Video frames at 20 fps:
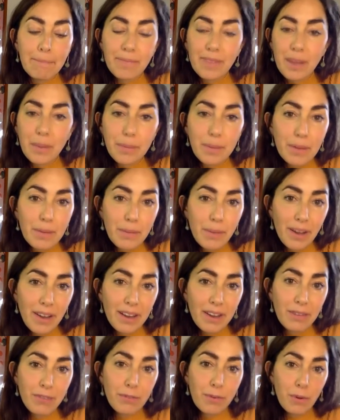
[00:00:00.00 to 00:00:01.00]
be
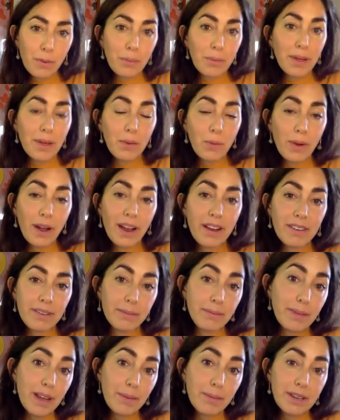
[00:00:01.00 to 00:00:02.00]
mindful and be aware,
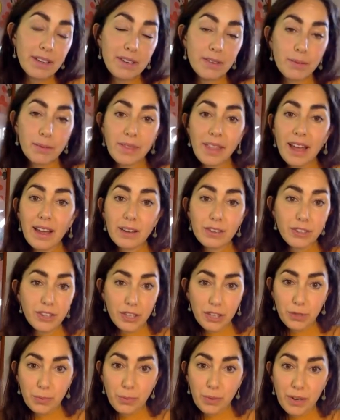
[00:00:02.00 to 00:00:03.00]
and maybe without
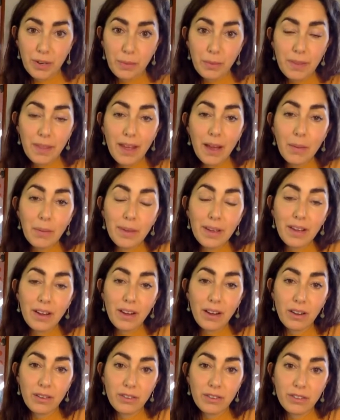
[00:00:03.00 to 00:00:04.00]
judgment and without being
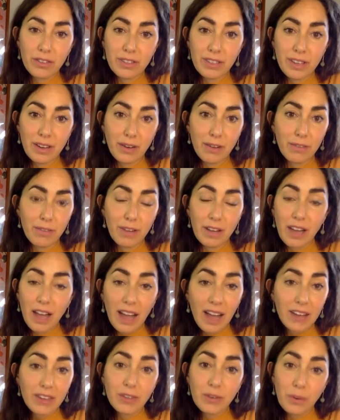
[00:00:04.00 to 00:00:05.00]
hard on yourself
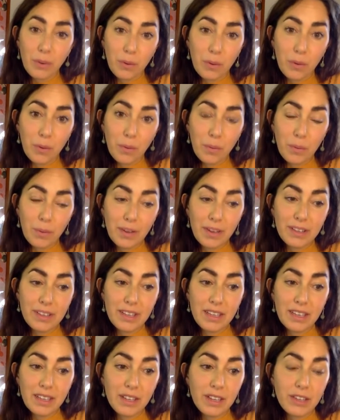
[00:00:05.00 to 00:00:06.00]
at all, because
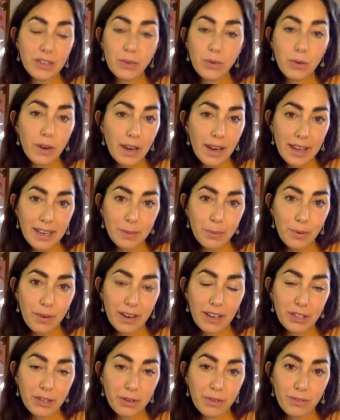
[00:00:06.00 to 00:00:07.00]
it's all an
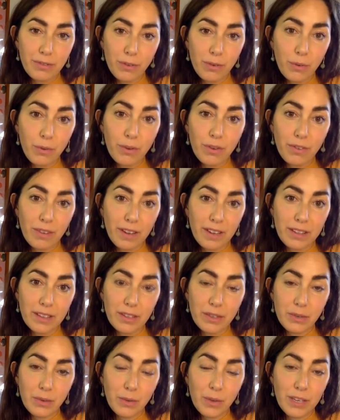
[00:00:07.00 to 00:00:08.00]
exploration for all of us.
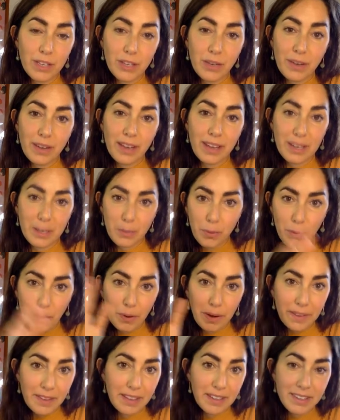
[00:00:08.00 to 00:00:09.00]
That's all we're doing,
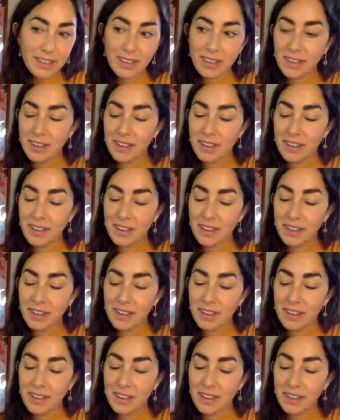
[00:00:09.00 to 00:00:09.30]
exploring this